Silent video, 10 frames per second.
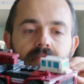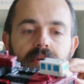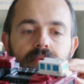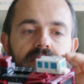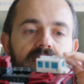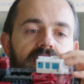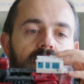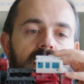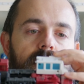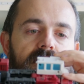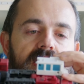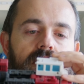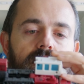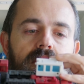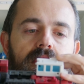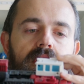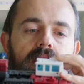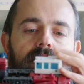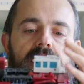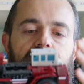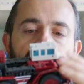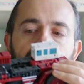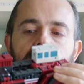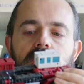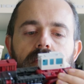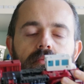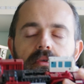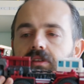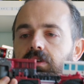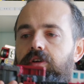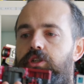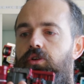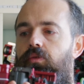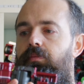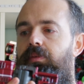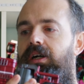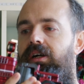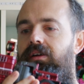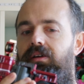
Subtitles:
Wheels can still come down, much like you get with the original, but